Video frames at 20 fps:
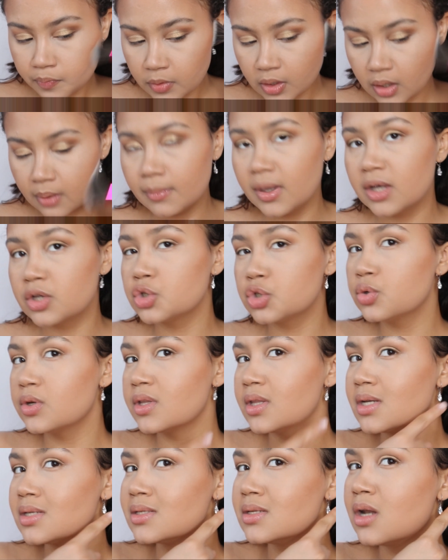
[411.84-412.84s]
Make sure
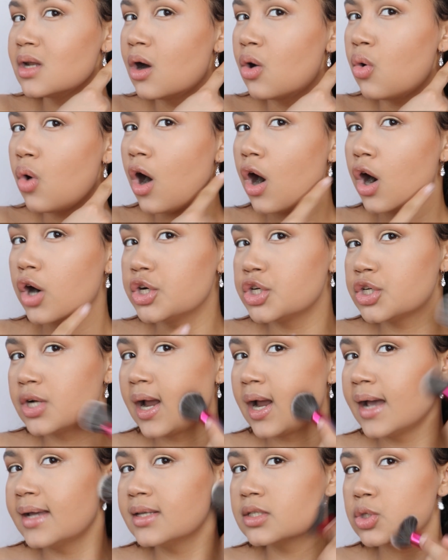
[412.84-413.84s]
there's no harsh
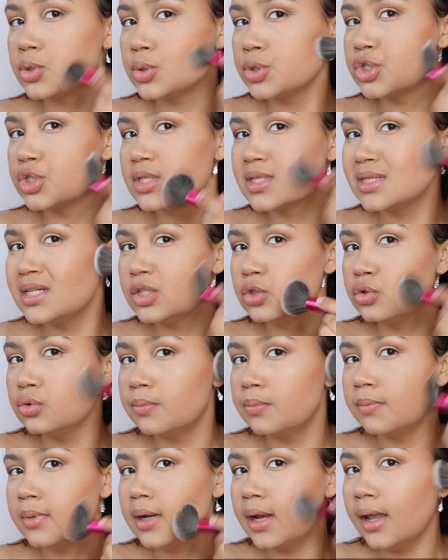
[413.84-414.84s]
lines, you just need to
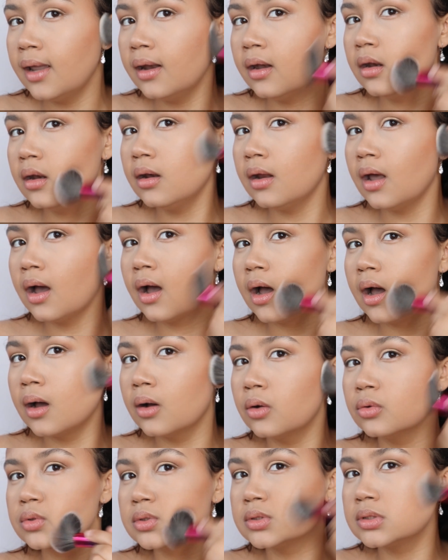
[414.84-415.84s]
blend it
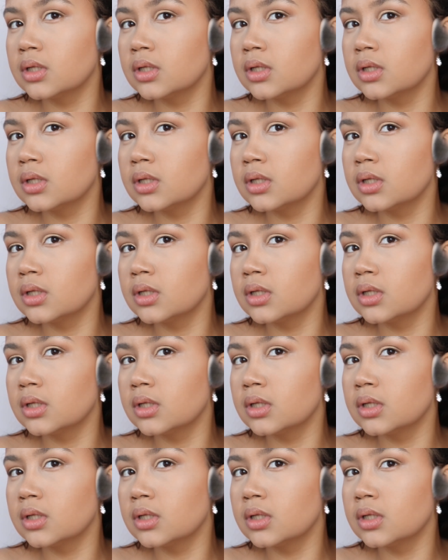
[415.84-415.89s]
out